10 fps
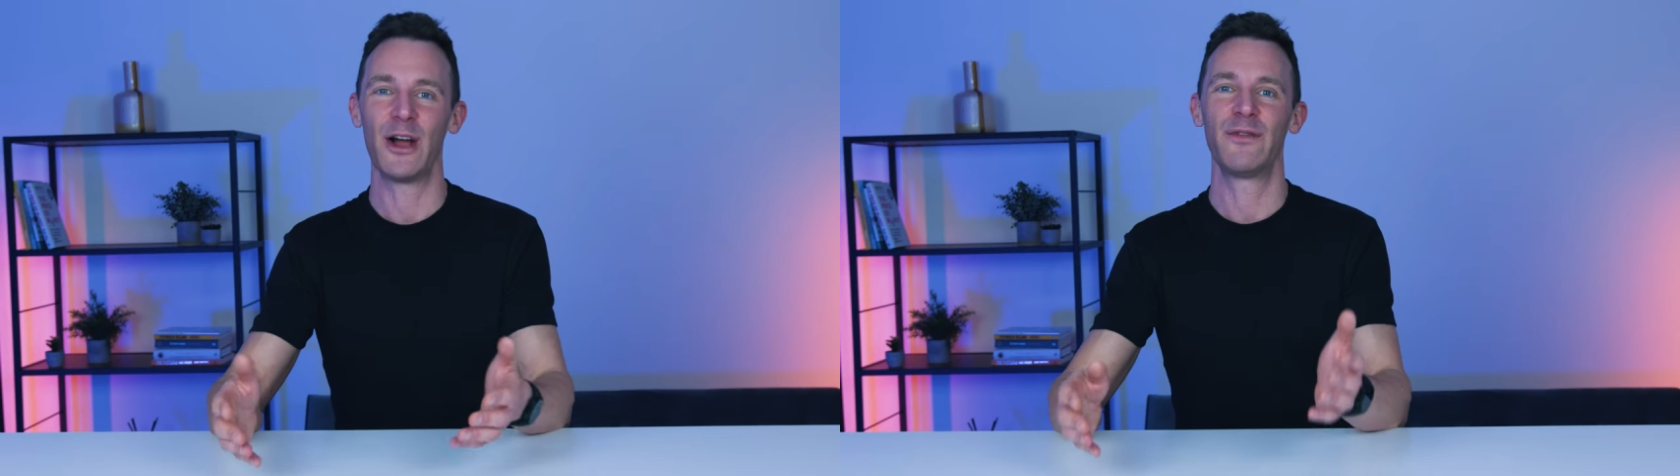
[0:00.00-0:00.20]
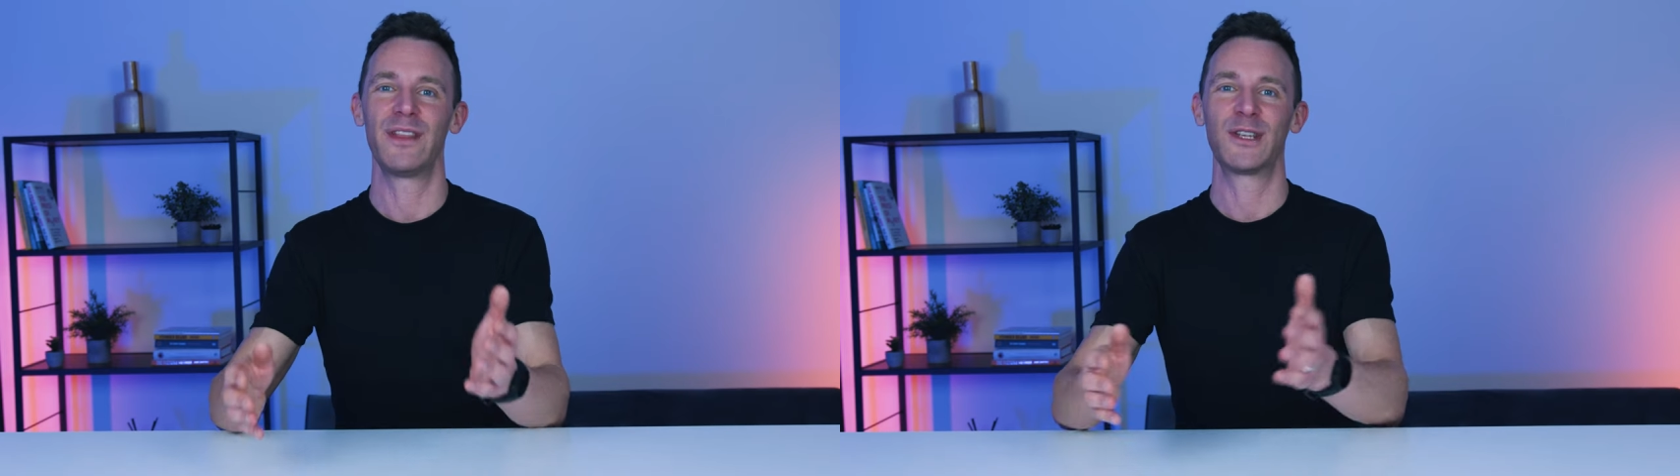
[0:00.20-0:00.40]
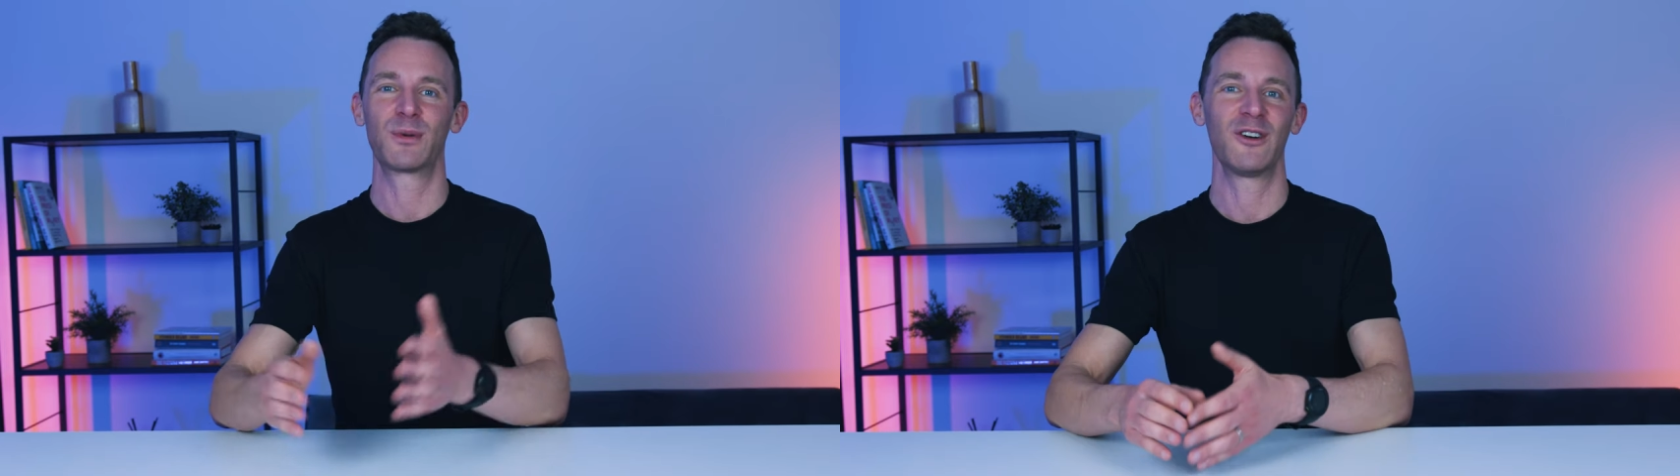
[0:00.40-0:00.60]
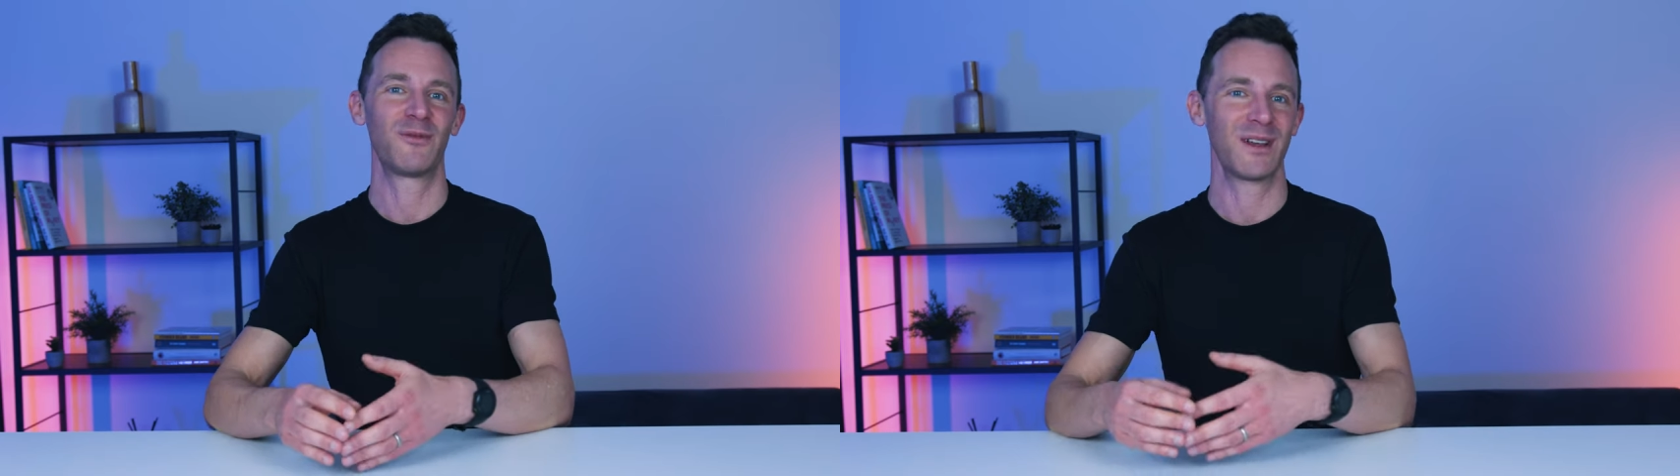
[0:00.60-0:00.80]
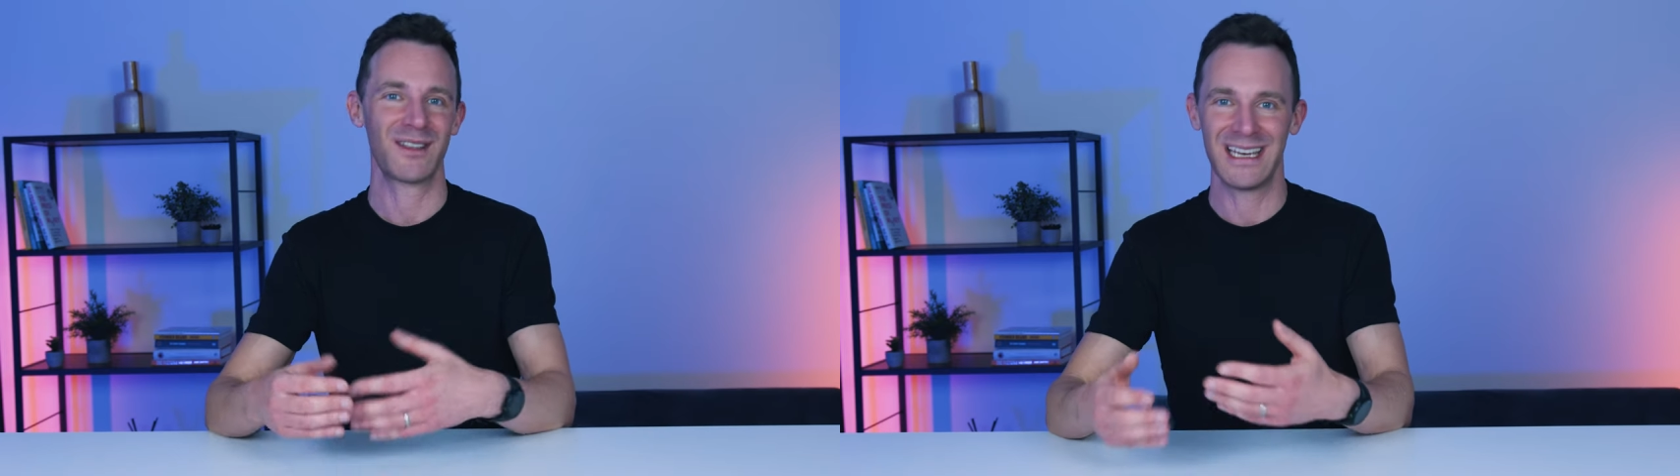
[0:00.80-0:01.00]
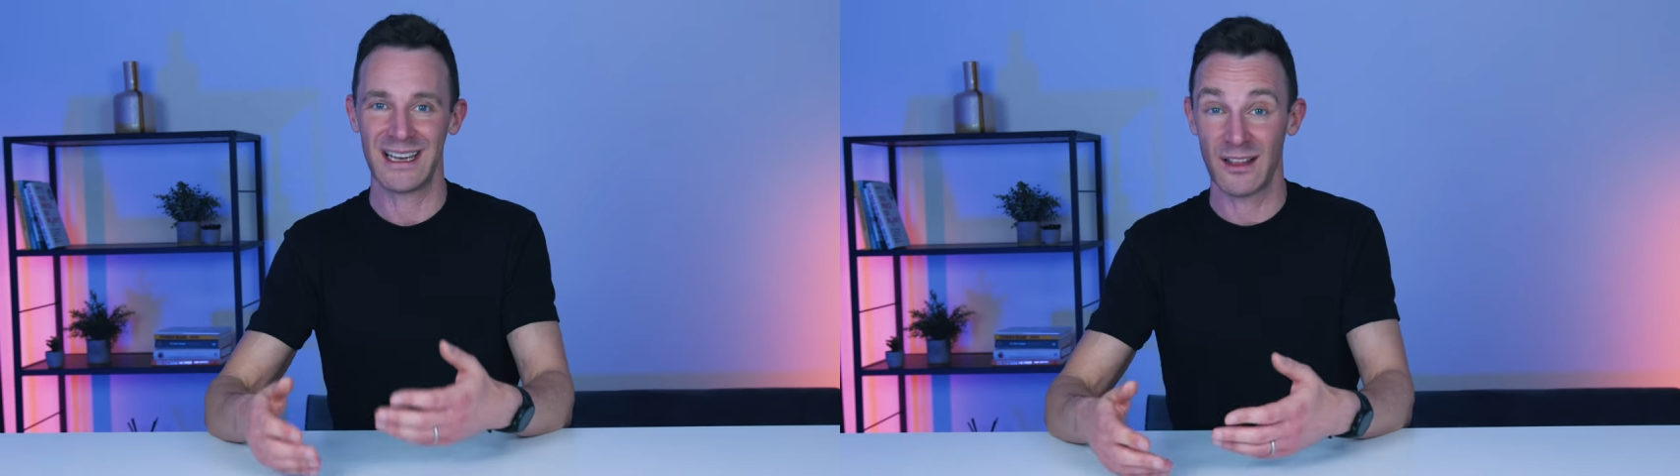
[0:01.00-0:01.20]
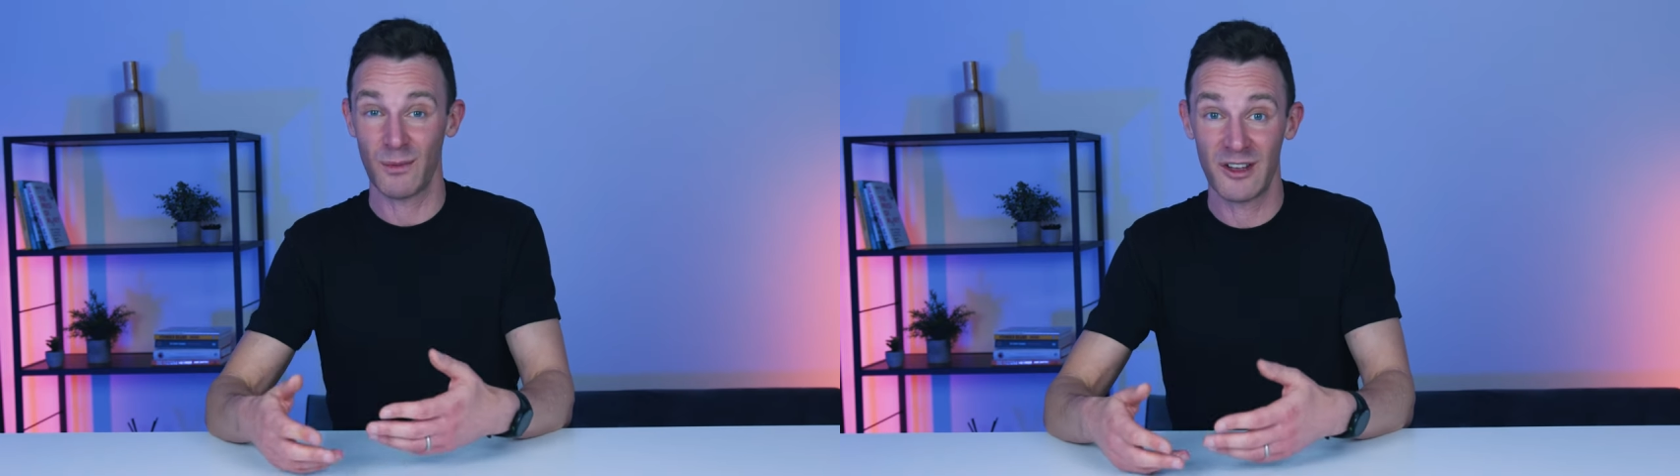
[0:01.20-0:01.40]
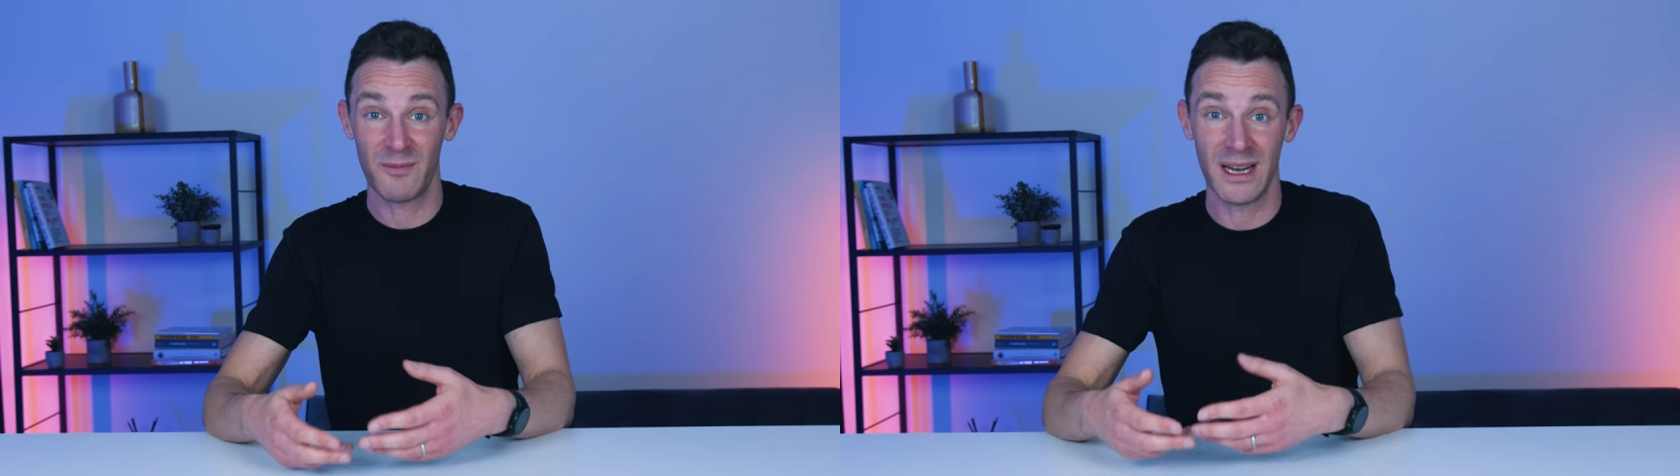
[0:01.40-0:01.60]
over the 12+ years
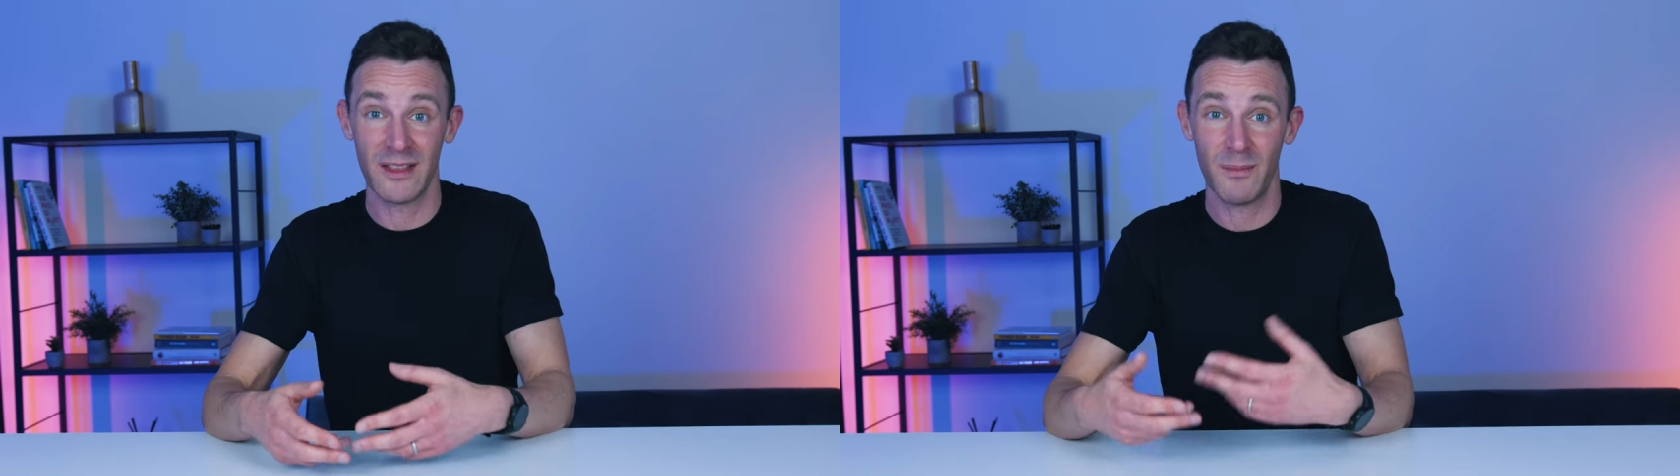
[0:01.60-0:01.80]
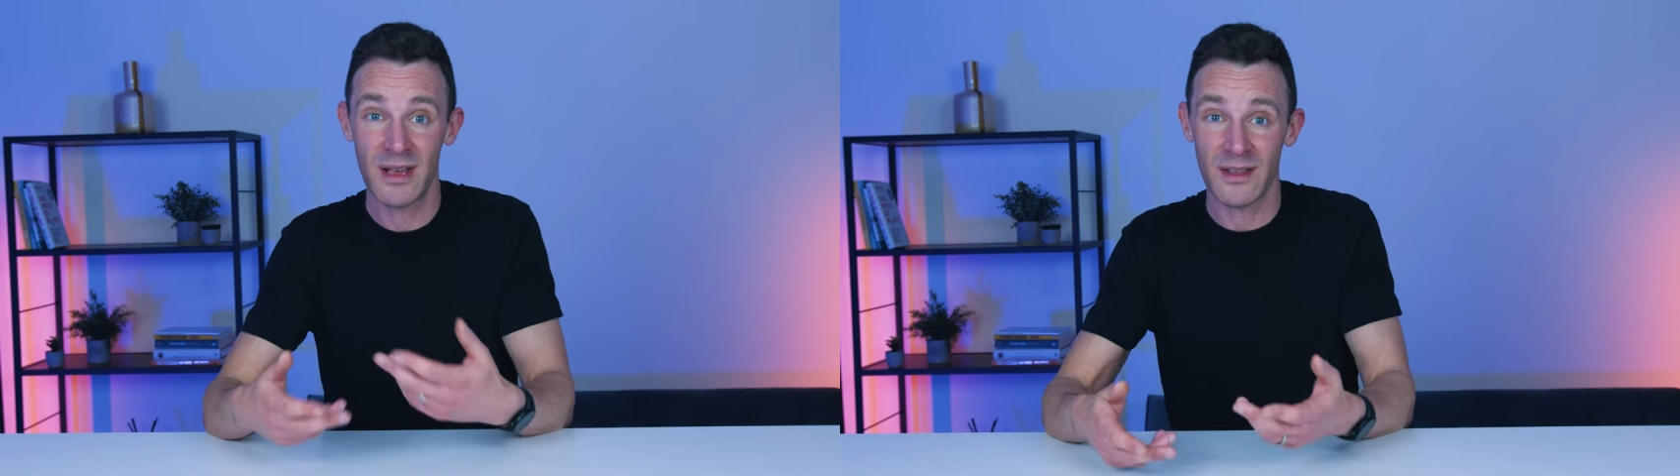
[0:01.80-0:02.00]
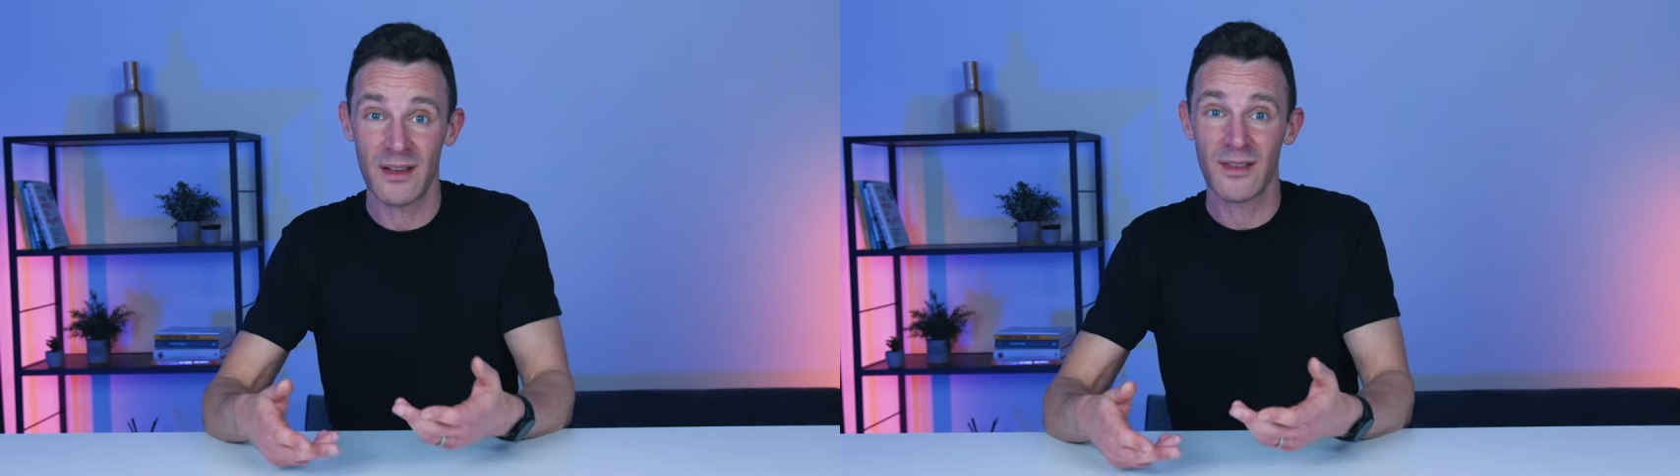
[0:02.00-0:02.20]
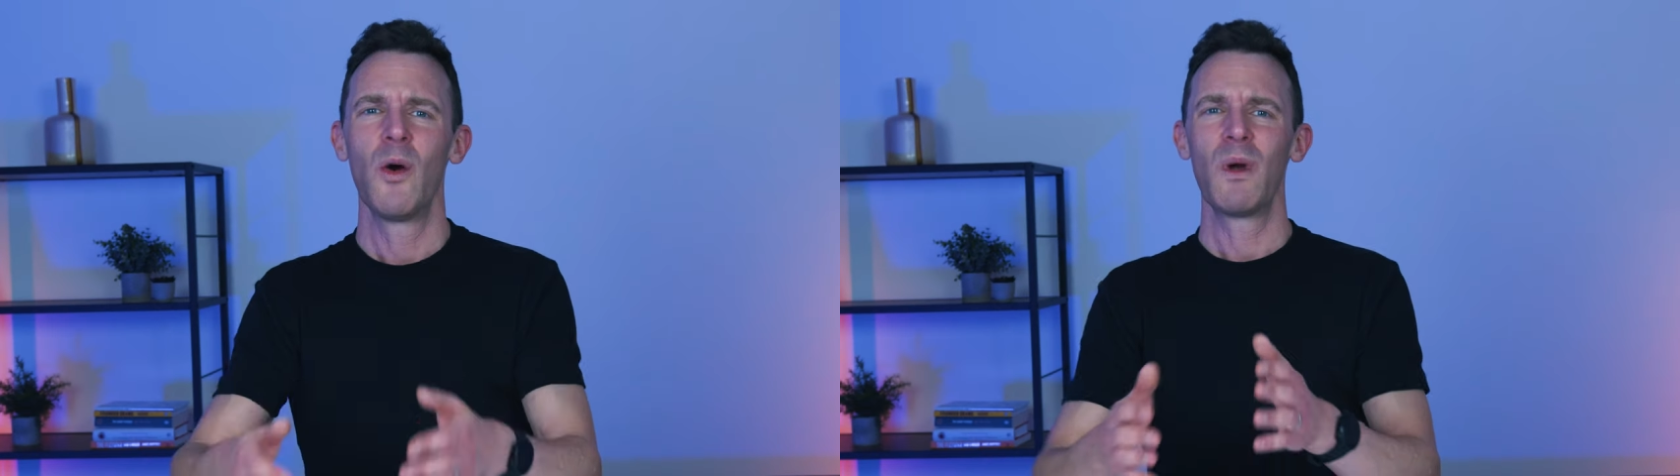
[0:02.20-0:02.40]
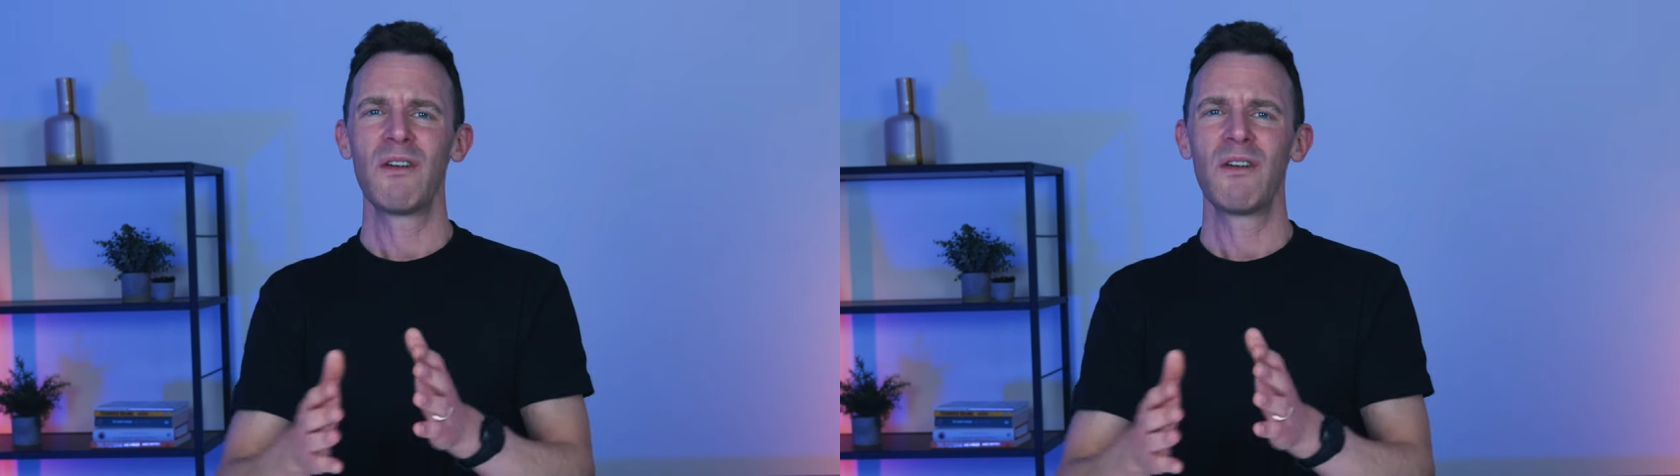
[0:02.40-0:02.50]
that we've been in the business,